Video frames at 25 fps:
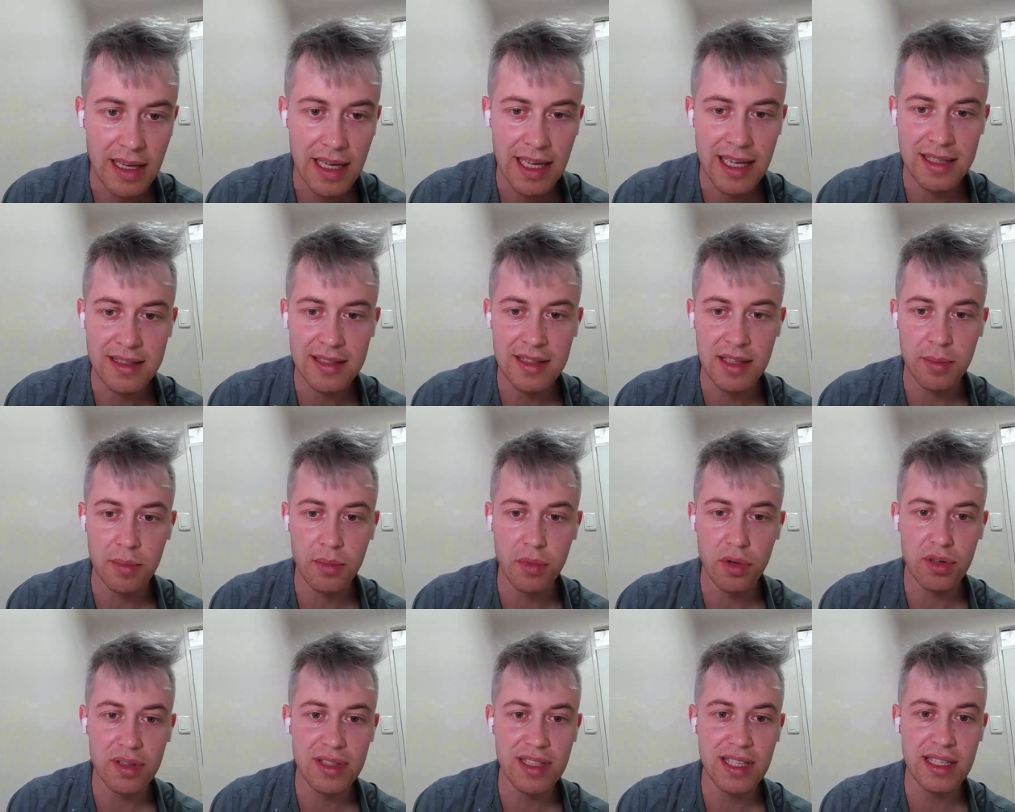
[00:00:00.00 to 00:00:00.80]
It's a
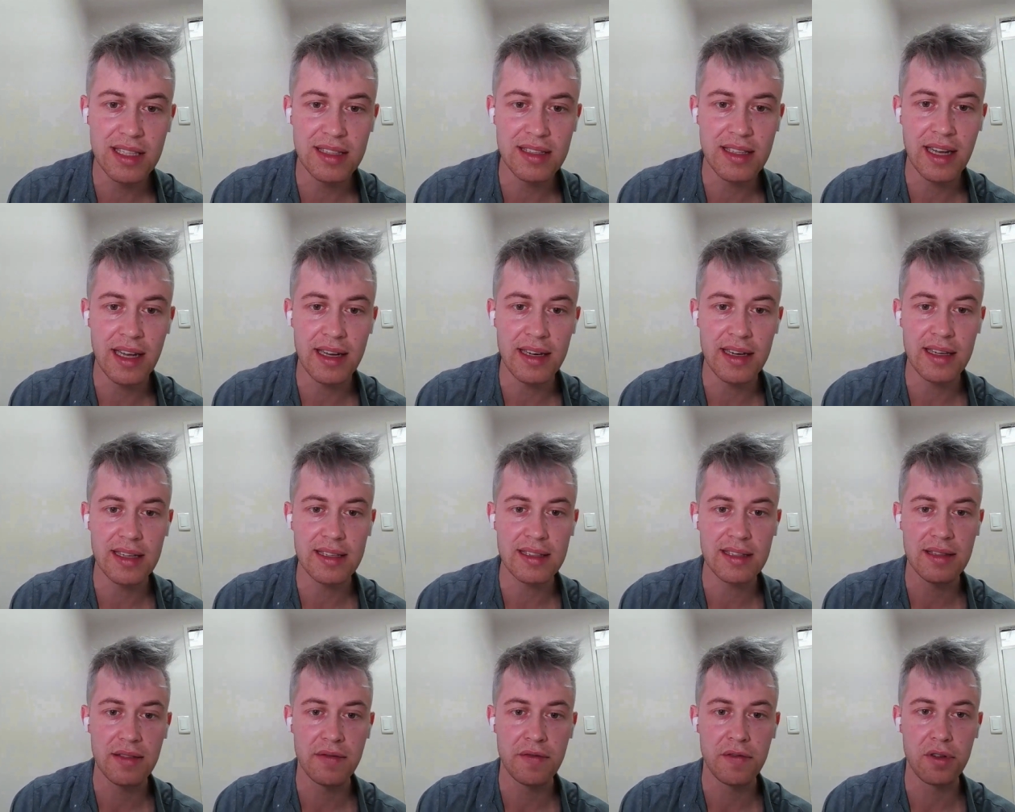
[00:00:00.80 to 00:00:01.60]

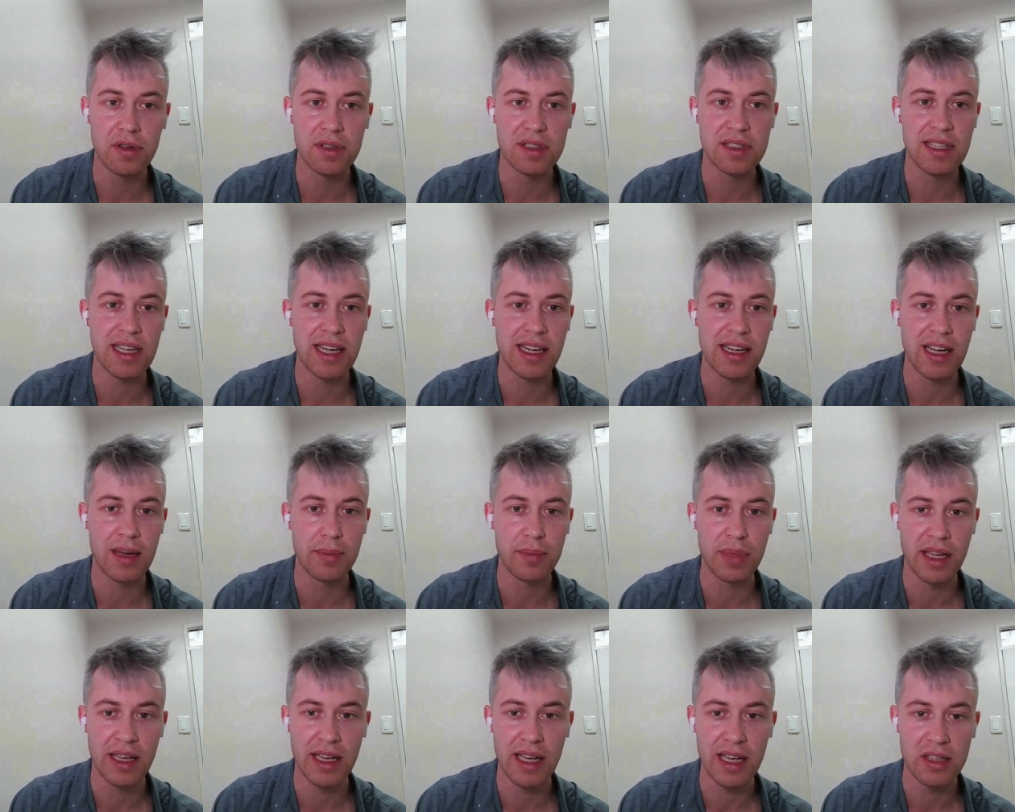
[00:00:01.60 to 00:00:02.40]
multi-tenant full stack
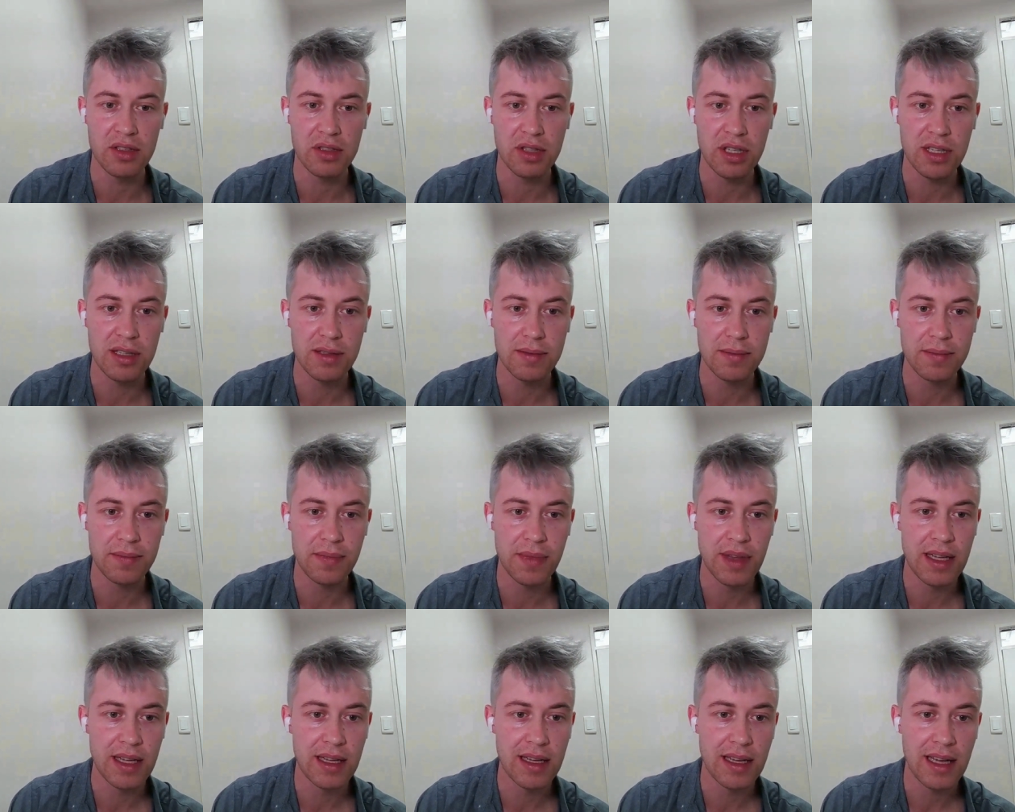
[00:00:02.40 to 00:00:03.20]
application,
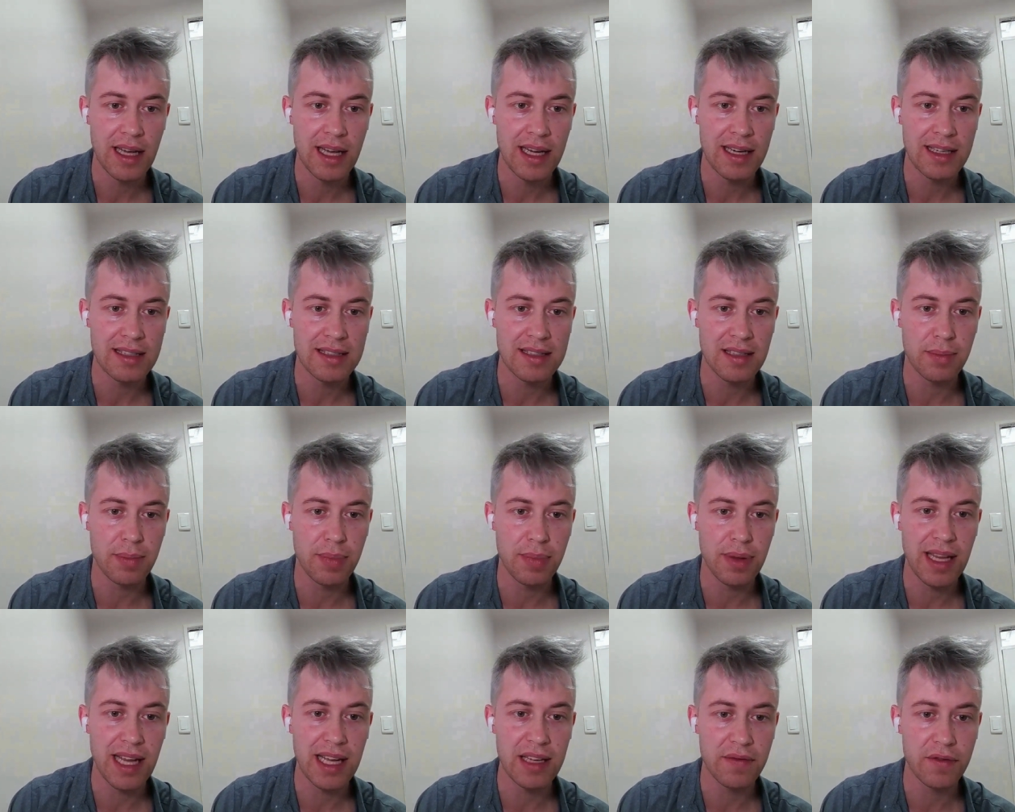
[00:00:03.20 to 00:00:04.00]
and it's a
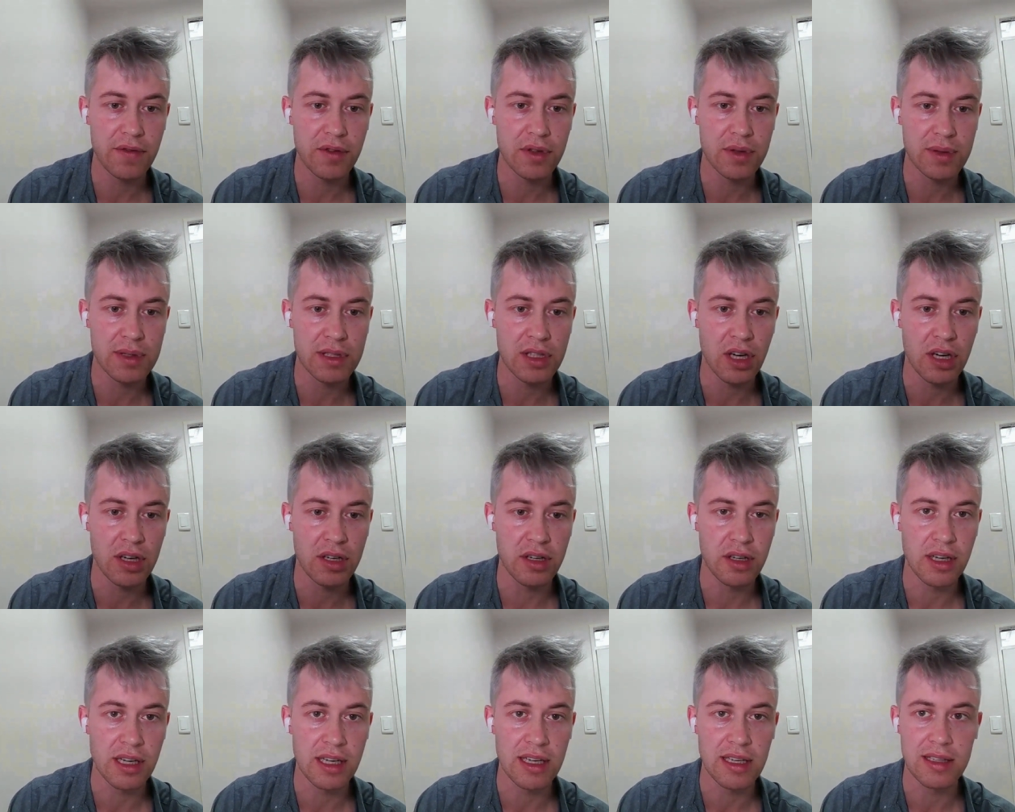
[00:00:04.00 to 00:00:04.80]
platform
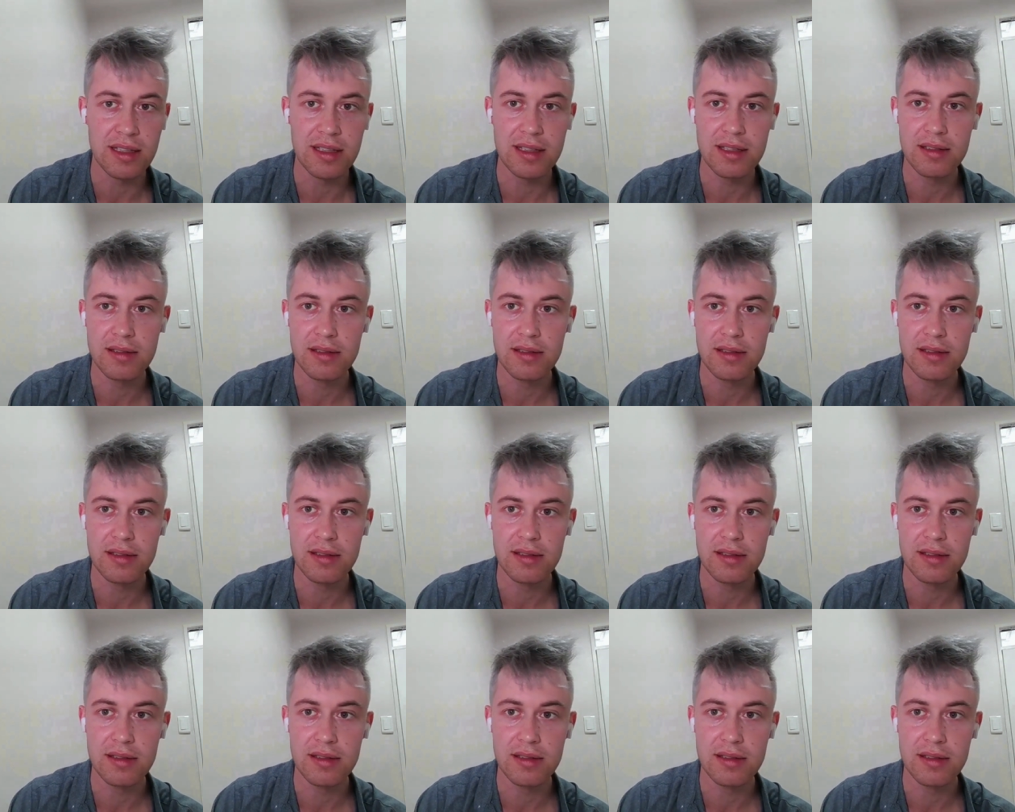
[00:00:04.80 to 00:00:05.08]
starter kit.